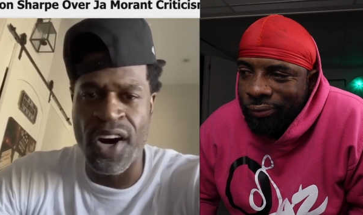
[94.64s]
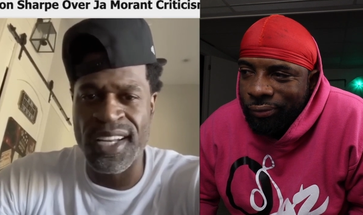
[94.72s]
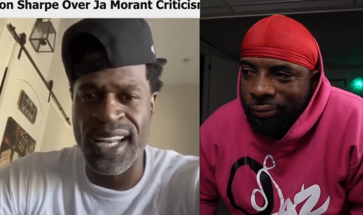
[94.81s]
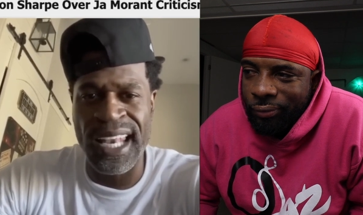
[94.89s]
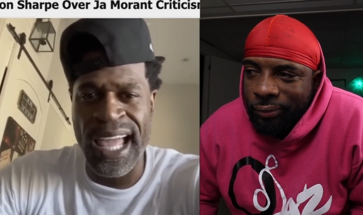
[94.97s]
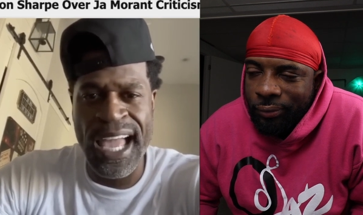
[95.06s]
Speaker 1: or
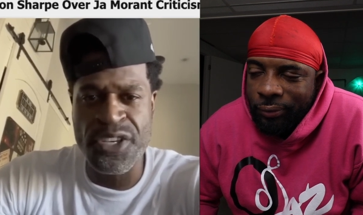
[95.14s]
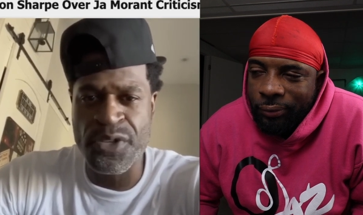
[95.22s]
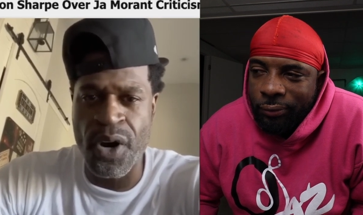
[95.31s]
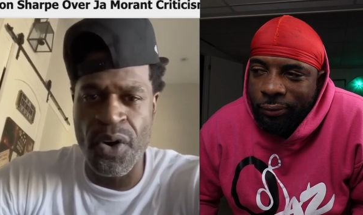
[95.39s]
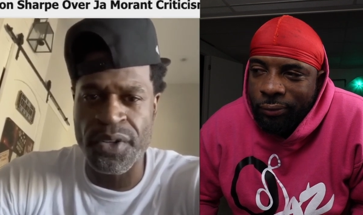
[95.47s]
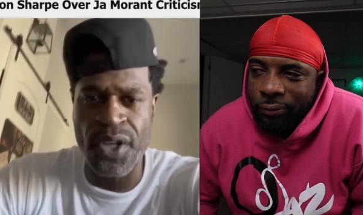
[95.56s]
the lie
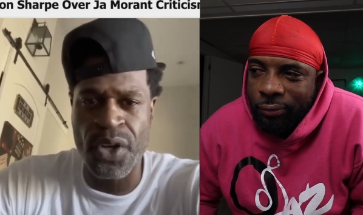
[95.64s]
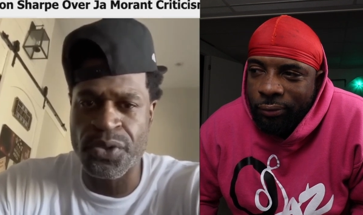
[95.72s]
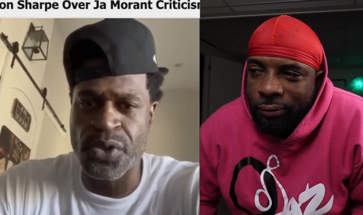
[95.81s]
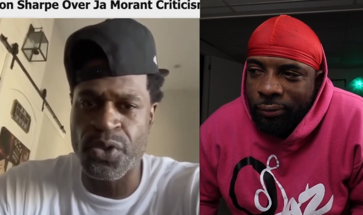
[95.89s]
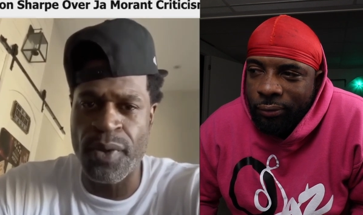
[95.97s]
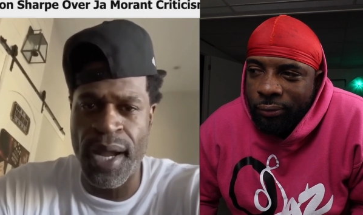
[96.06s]
you holding
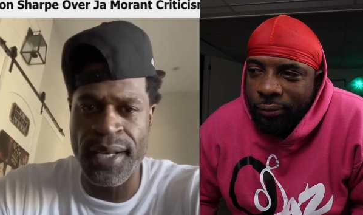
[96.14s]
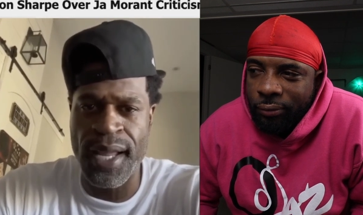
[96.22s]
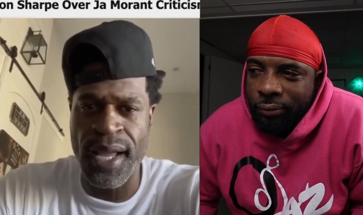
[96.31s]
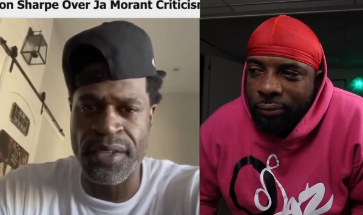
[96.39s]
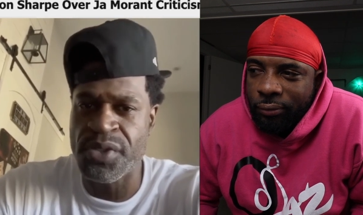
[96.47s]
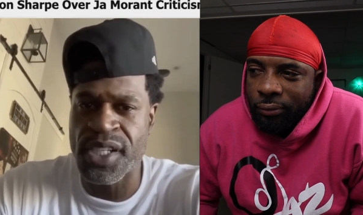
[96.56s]
on to right
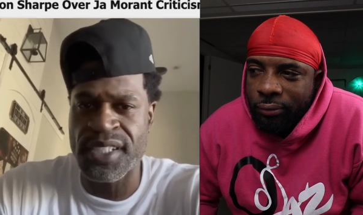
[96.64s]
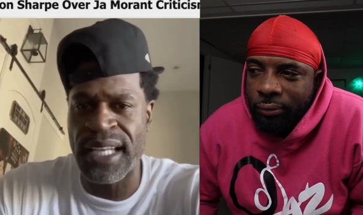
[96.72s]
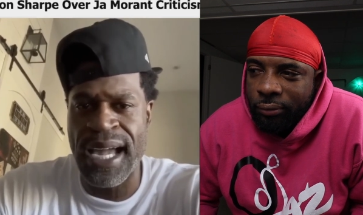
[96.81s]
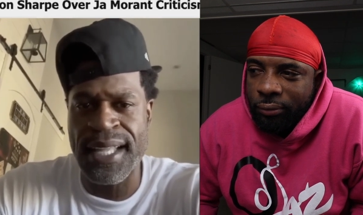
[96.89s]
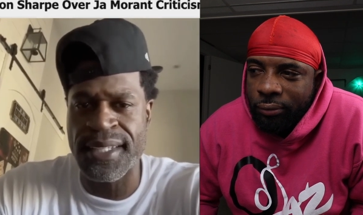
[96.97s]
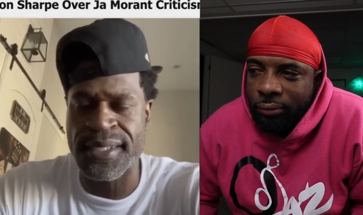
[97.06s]
now. You just
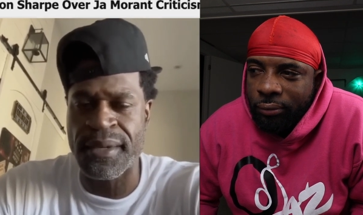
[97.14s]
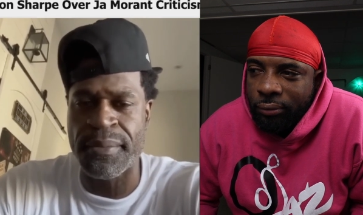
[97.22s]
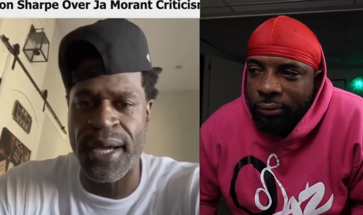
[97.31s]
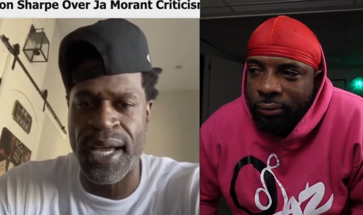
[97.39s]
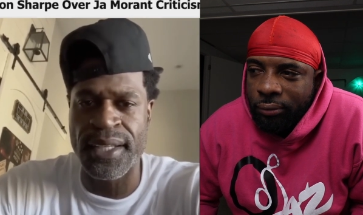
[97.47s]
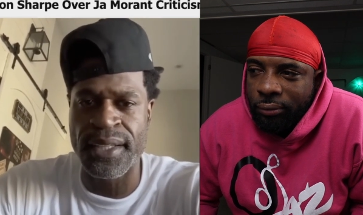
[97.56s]
lied to
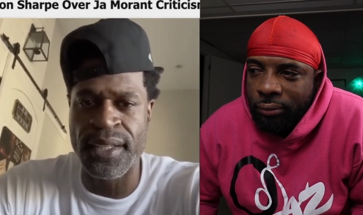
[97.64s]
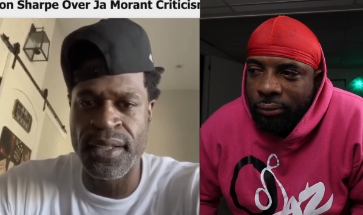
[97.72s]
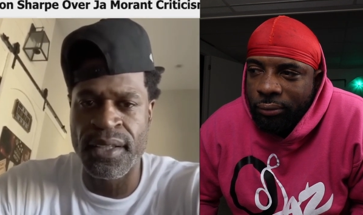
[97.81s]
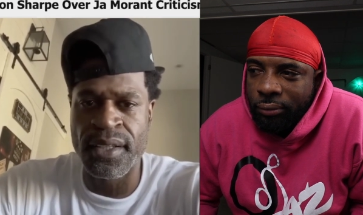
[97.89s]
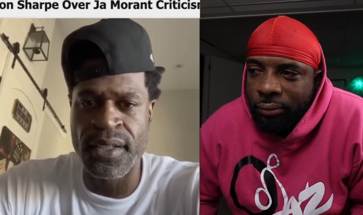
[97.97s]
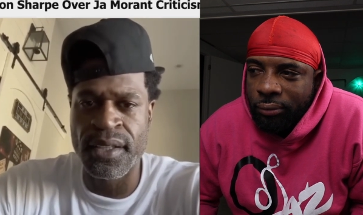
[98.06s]
somebody,
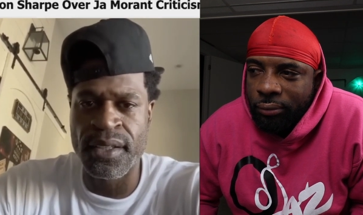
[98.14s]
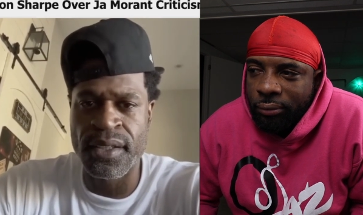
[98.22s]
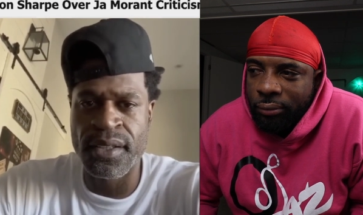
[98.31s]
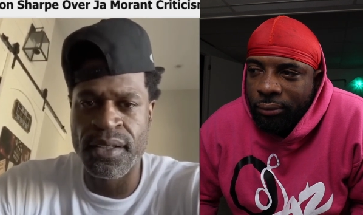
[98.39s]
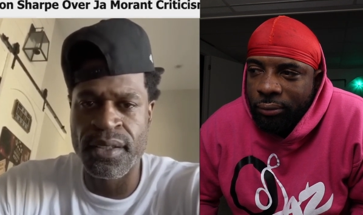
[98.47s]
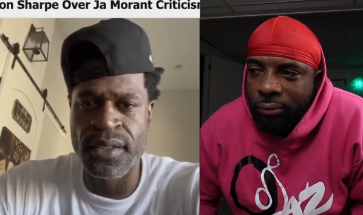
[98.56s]

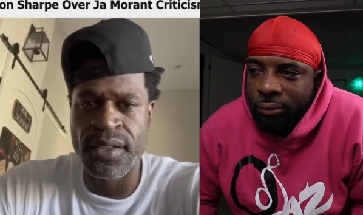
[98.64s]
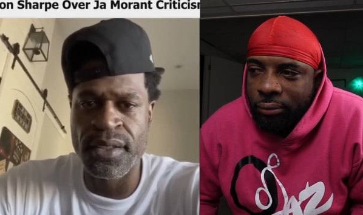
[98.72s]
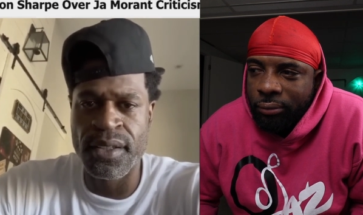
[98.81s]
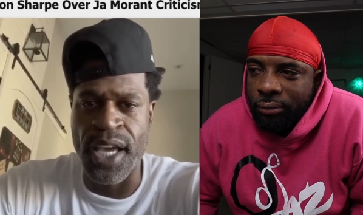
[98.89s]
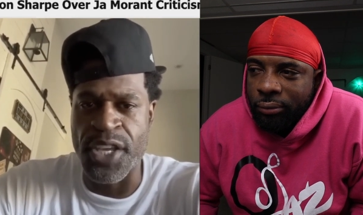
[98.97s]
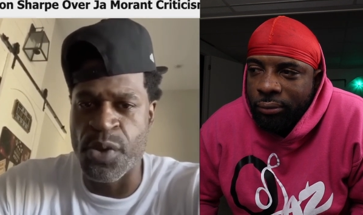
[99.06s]

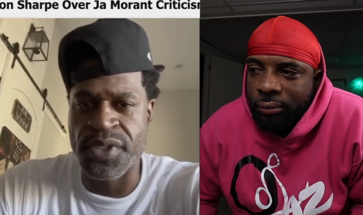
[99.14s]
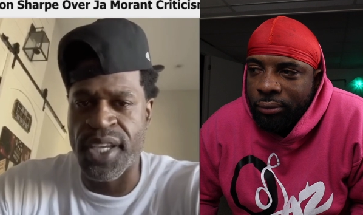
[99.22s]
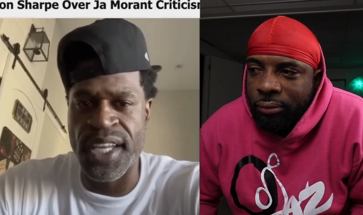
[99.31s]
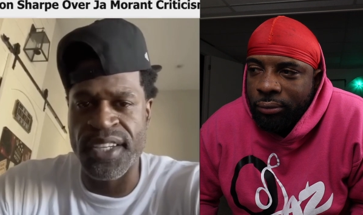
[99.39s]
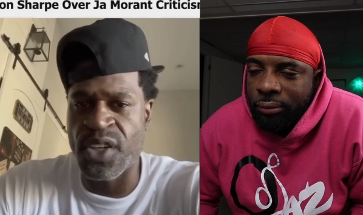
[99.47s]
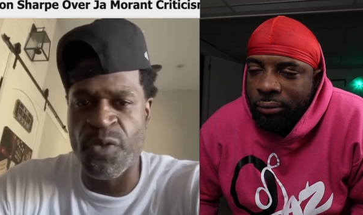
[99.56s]
and you
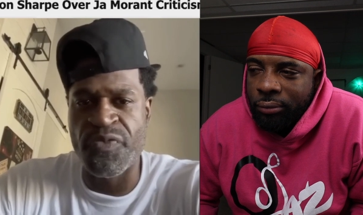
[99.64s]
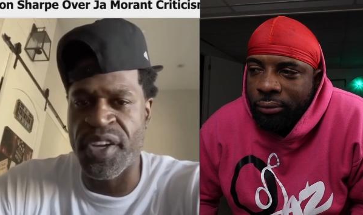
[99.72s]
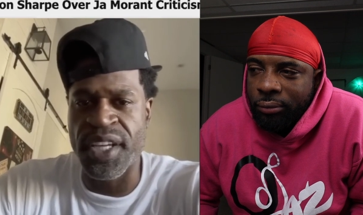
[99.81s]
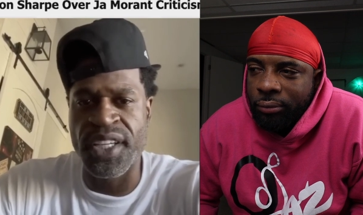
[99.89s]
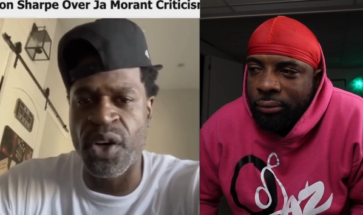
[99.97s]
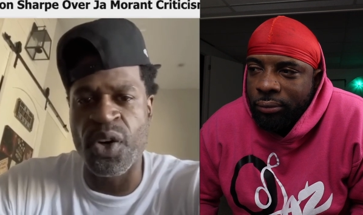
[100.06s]
scared to go
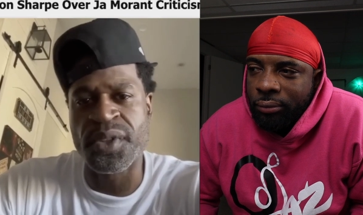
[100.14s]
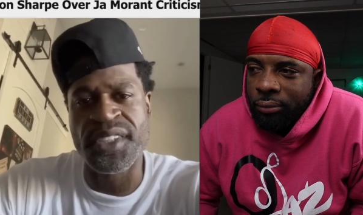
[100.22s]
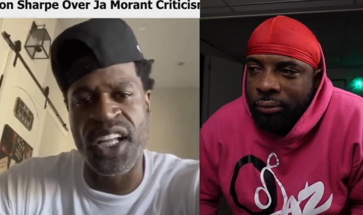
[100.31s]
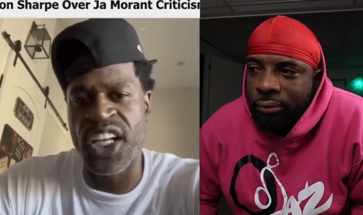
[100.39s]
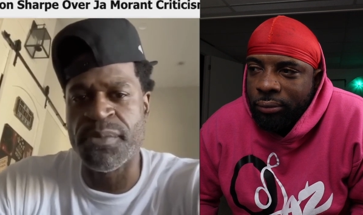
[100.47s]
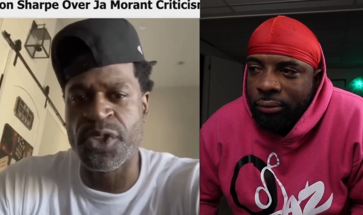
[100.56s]
go go
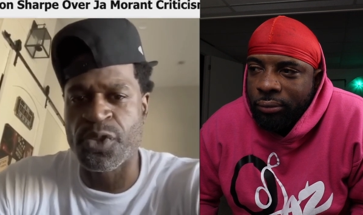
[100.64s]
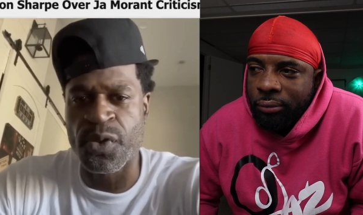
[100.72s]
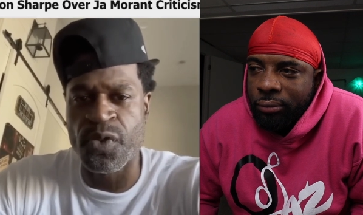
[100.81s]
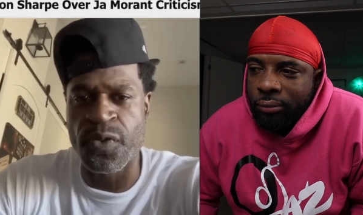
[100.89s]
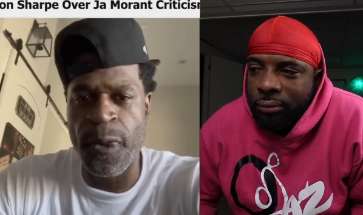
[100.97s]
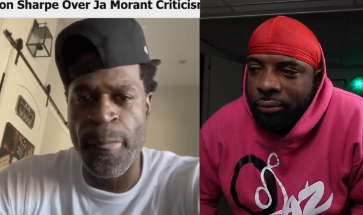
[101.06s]
tell them the
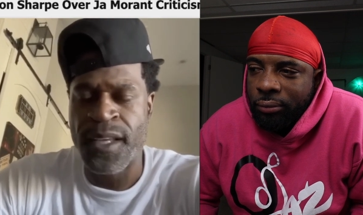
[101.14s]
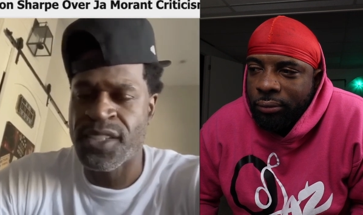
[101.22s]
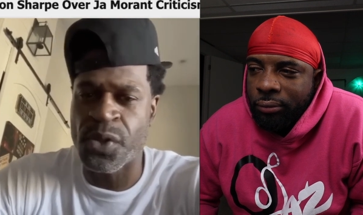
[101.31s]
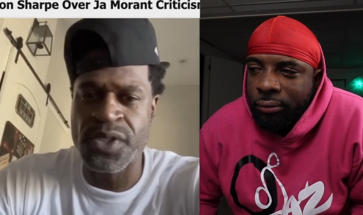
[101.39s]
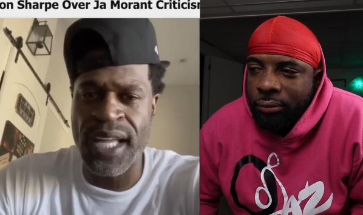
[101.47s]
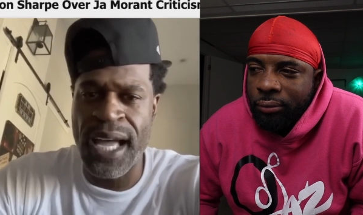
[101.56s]
truth.
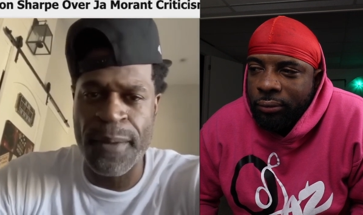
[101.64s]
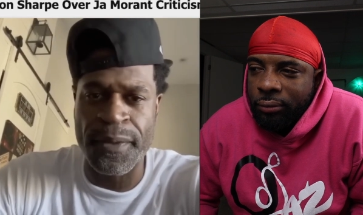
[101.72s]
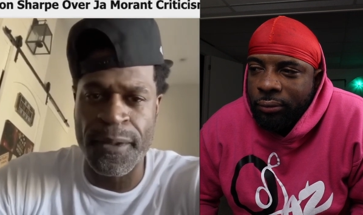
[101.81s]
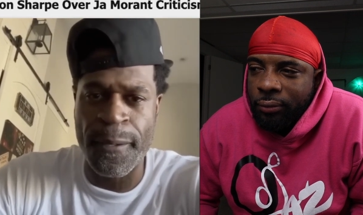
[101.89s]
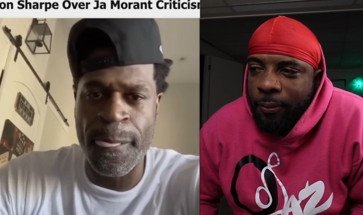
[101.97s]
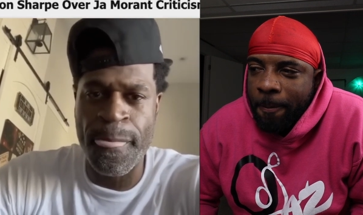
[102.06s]
So
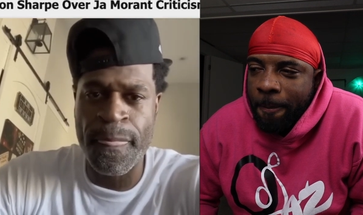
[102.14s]
stop it.